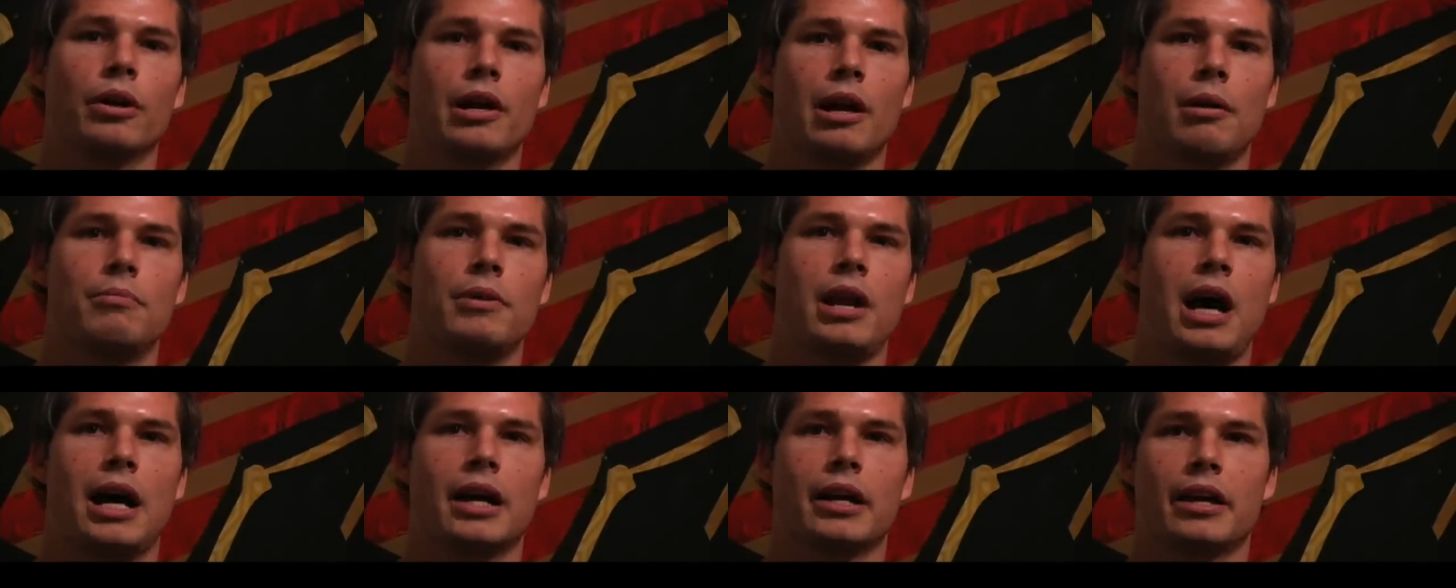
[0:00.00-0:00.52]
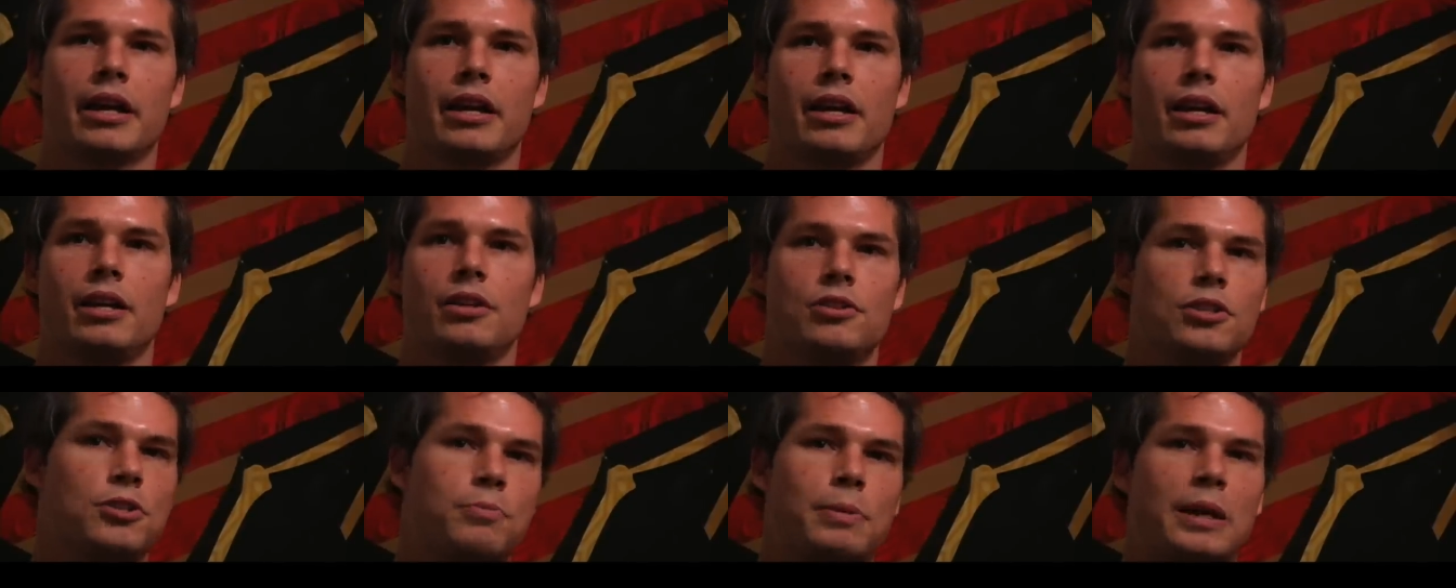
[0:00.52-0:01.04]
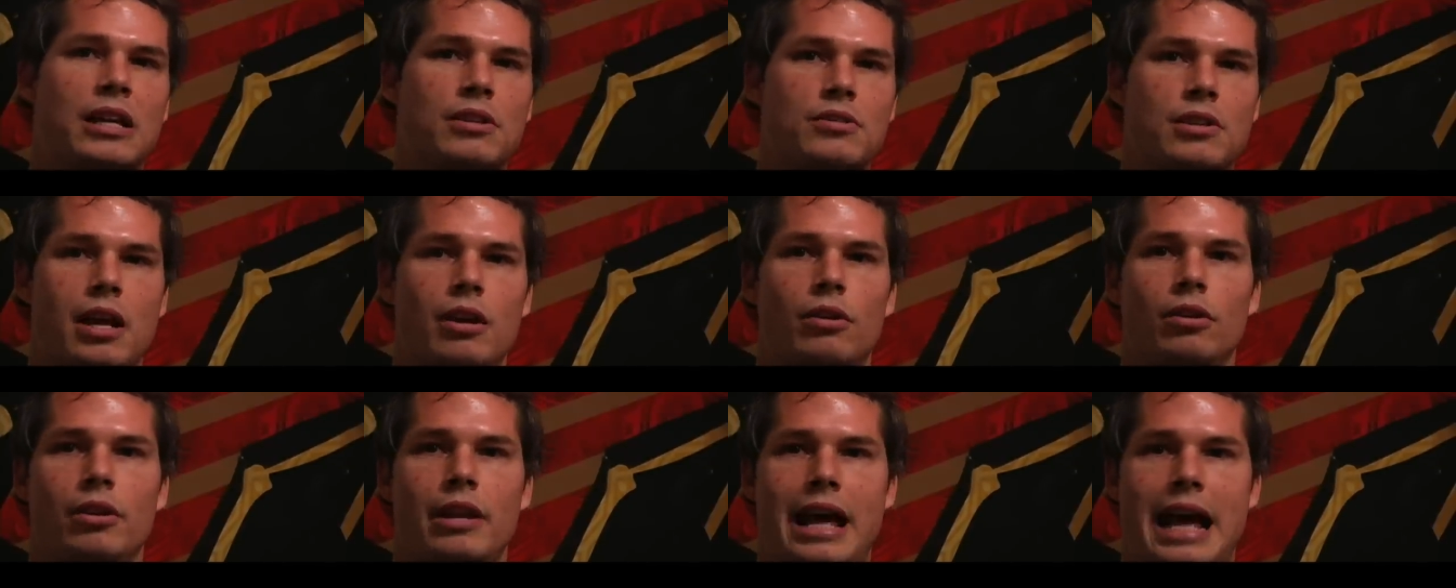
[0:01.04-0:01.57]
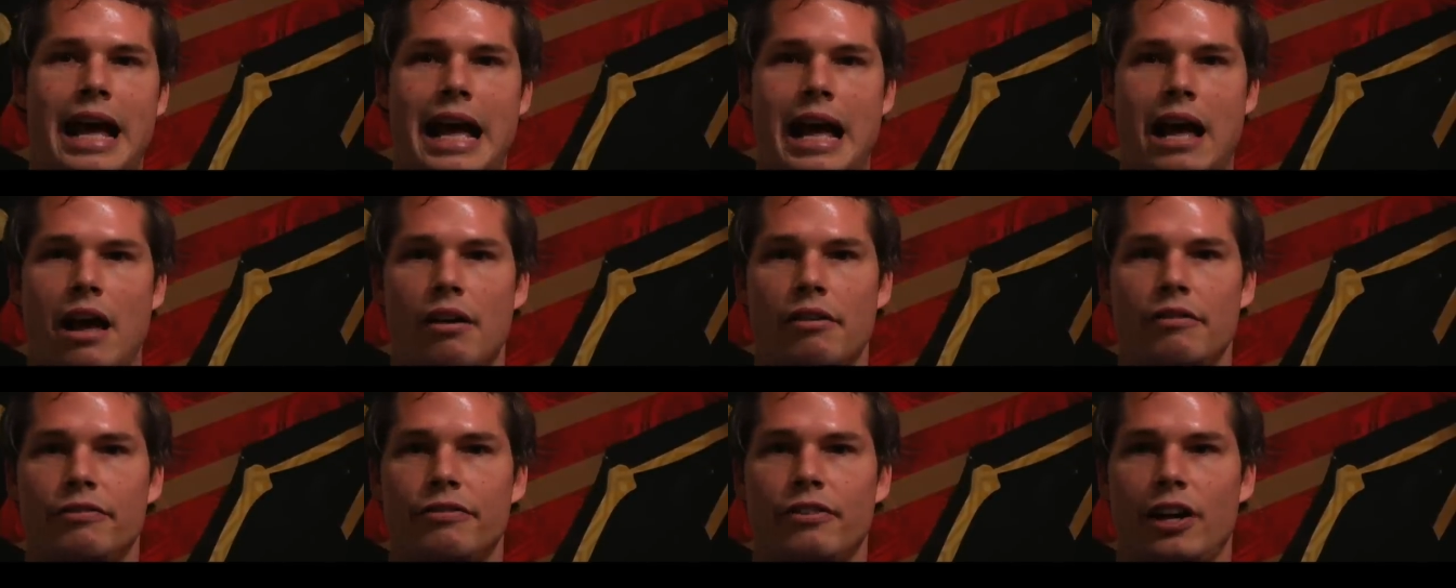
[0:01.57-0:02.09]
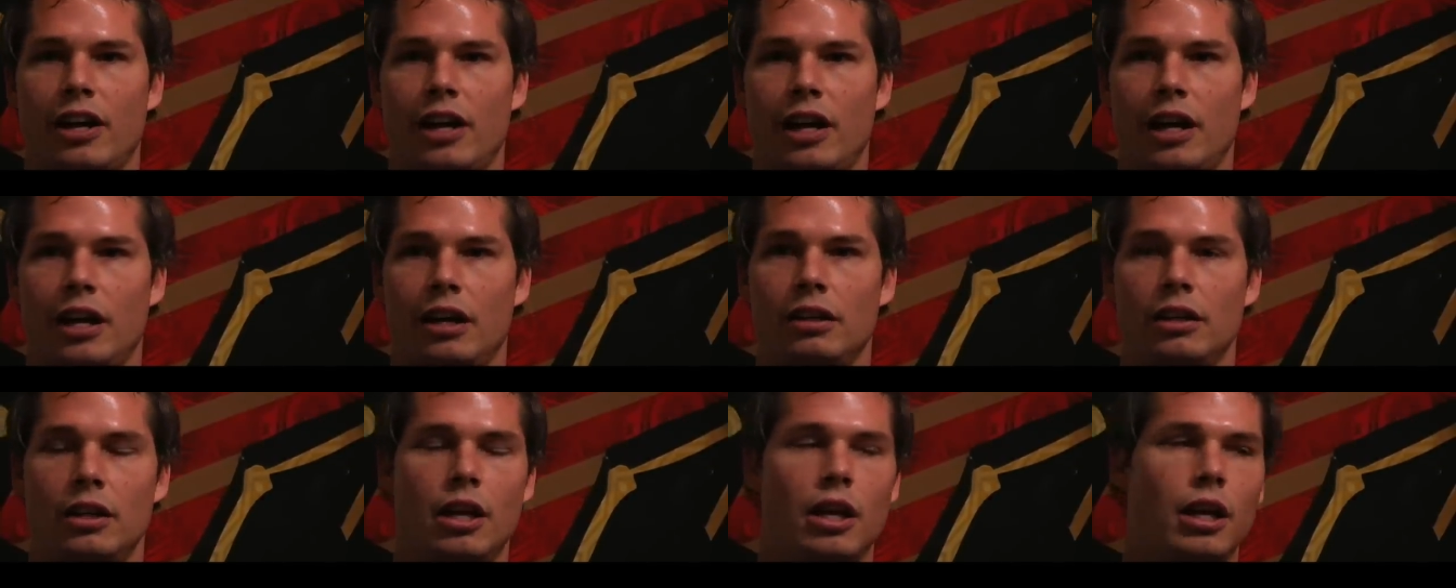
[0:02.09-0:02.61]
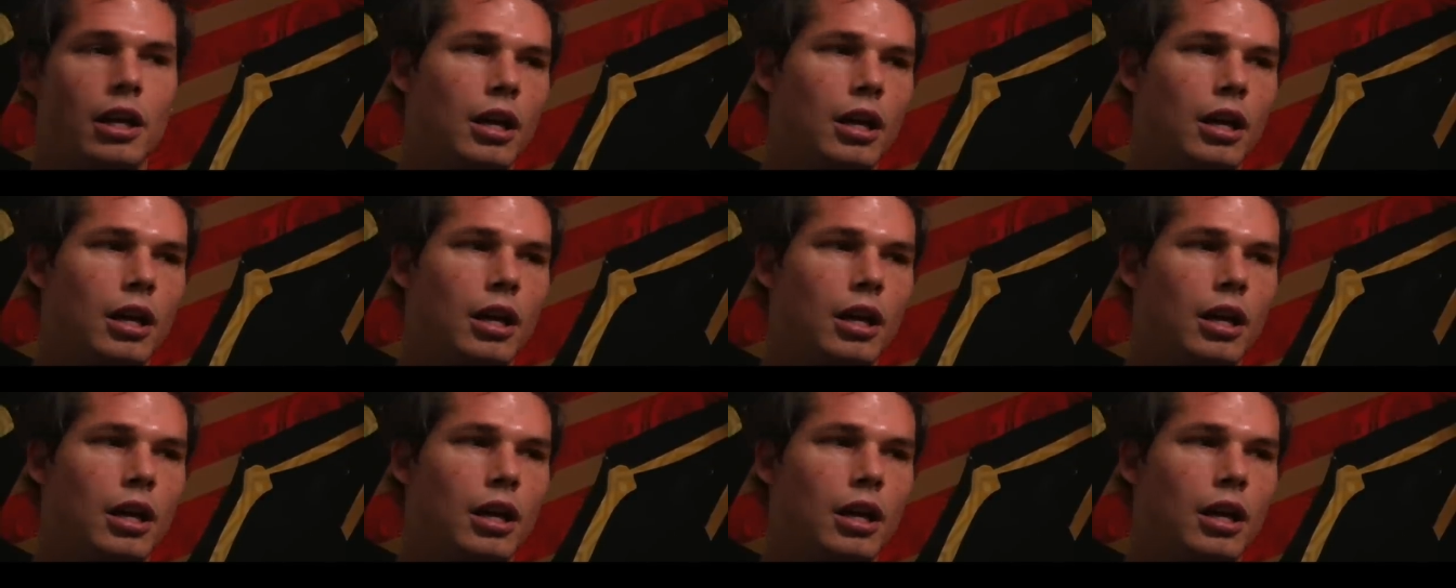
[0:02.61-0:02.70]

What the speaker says: I'm not gonna, just because I don't have